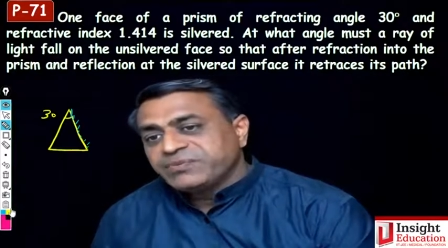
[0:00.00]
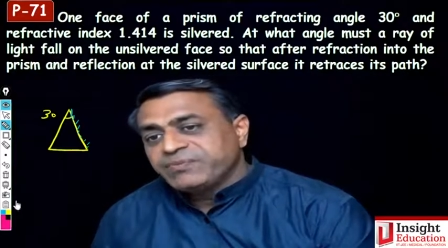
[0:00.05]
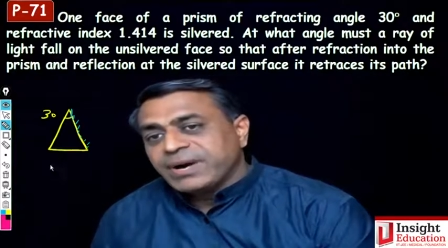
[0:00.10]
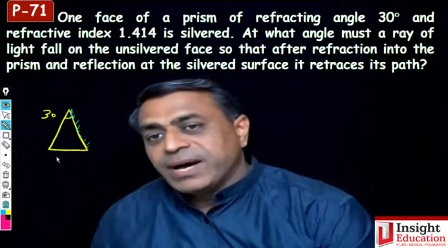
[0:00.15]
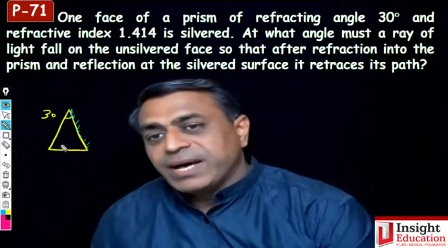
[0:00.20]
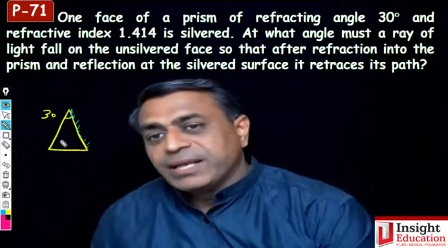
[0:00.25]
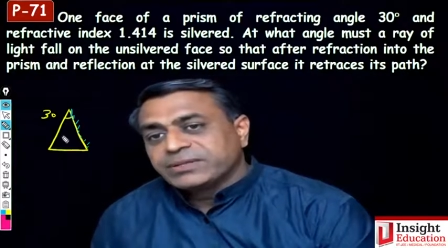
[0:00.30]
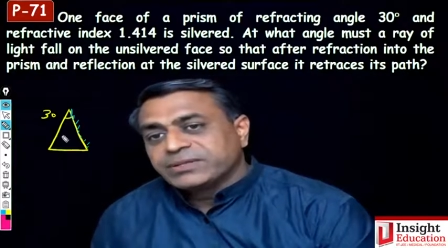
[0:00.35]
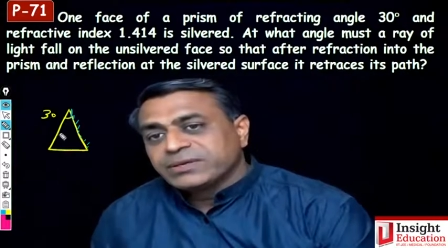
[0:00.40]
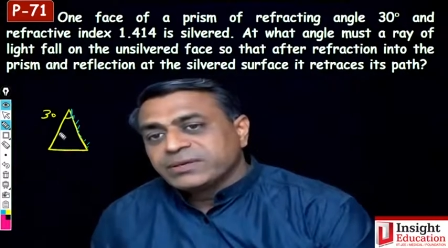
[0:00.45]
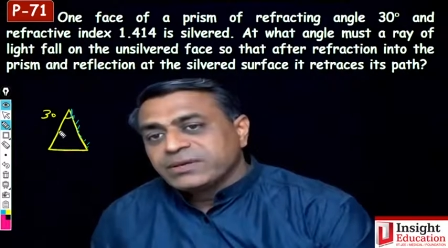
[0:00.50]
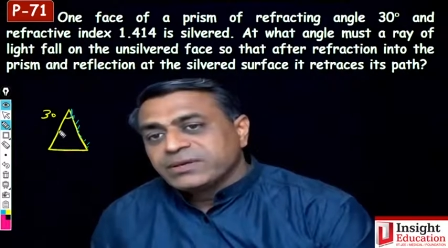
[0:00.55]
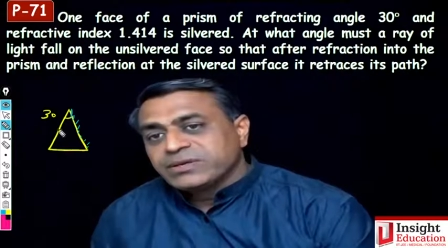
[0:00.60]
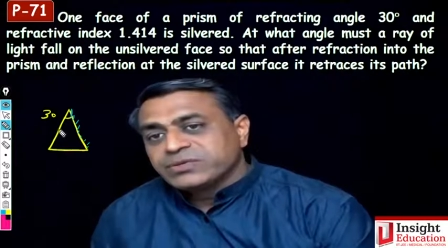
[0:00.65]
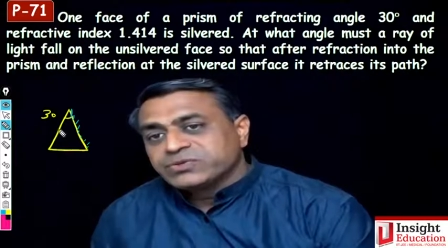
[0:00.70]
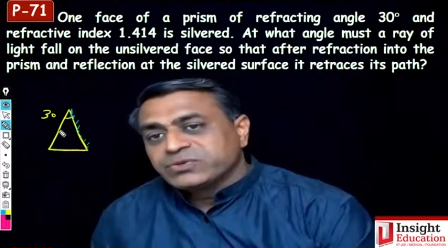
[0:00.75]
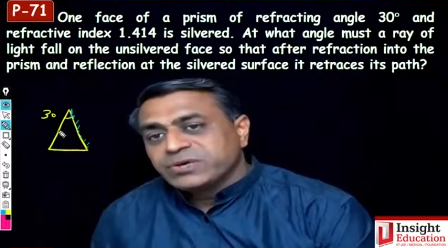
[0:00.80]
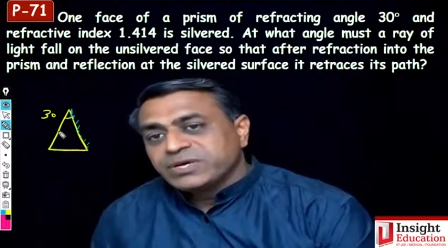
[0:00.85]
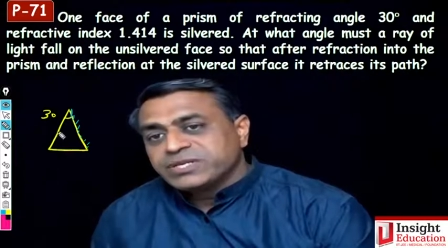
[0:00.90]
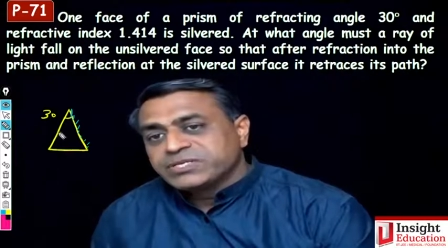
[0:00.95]
path.
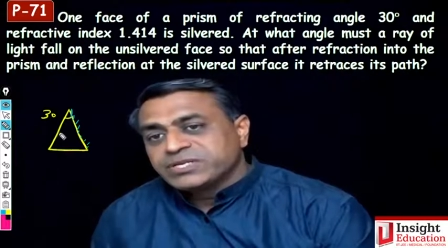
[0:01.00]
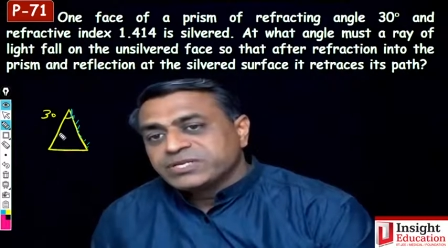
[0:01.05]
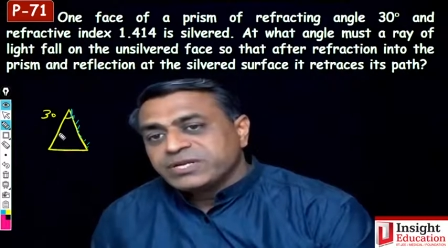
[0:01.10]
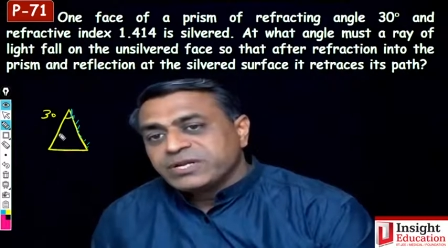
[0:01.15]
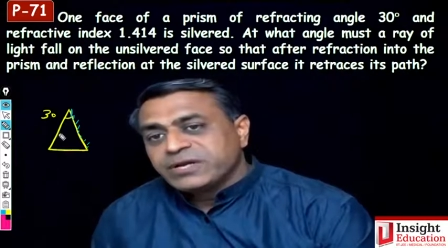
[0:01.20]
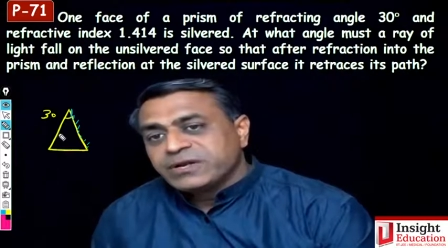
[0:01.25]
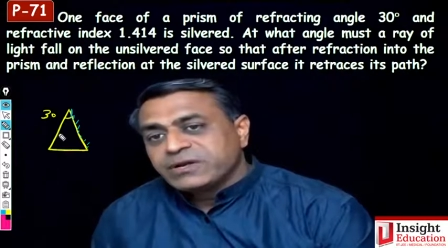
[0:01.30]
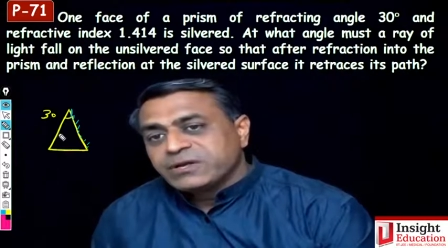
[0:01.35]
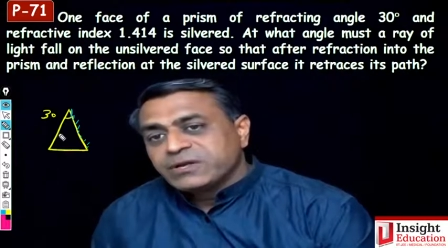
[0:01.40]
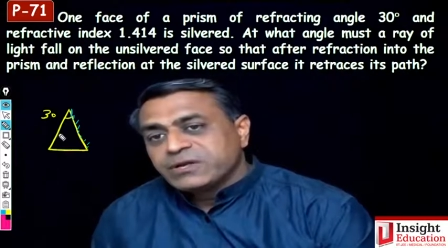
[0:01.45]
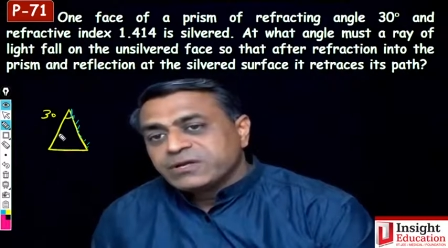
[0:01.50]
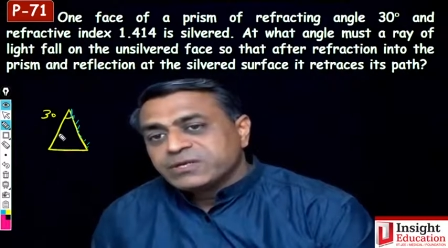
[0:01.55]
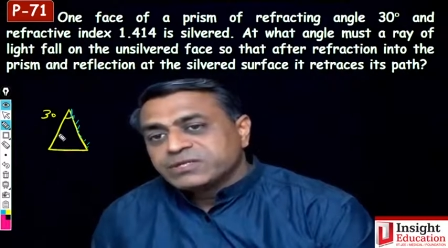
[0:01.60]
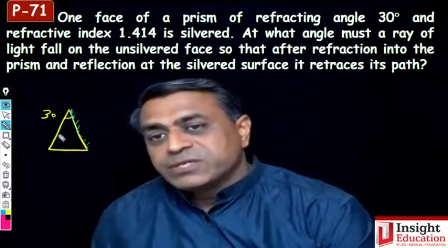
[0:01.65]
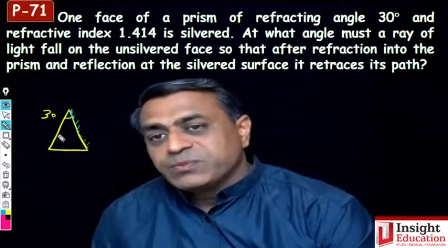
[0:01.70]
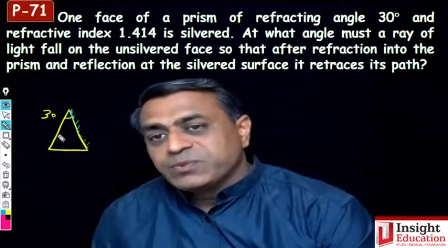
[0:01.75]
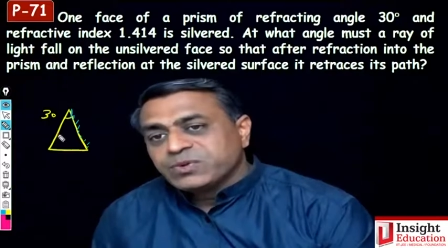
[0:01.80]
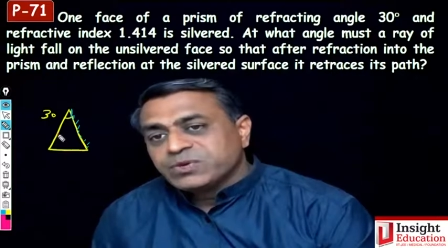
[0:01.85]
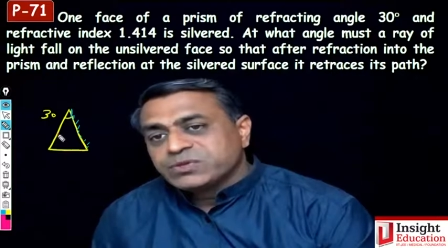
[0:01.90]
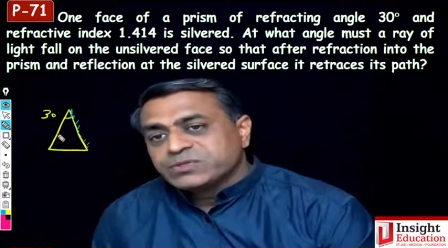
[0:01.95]
So consider,
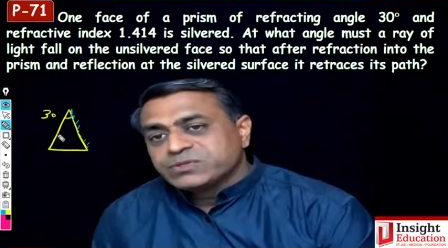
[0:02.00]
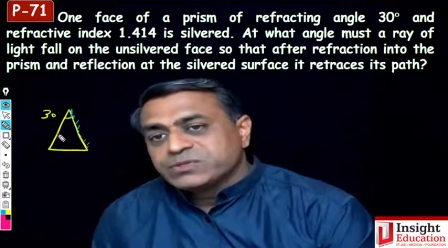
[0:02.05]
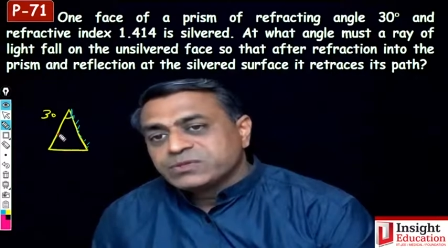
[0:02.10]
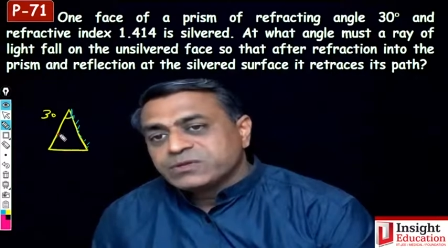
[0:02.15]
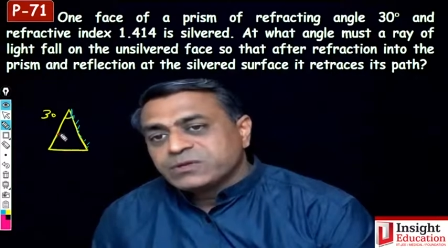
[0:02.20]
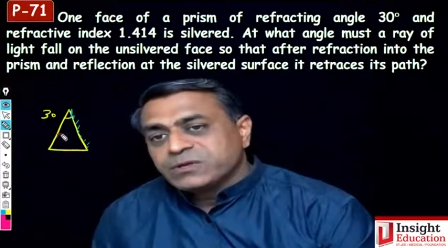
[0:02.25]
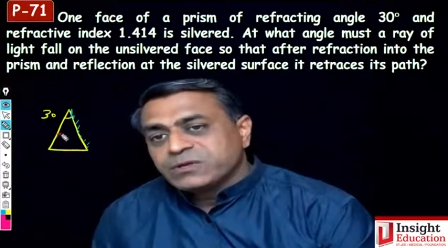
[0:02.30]
suppose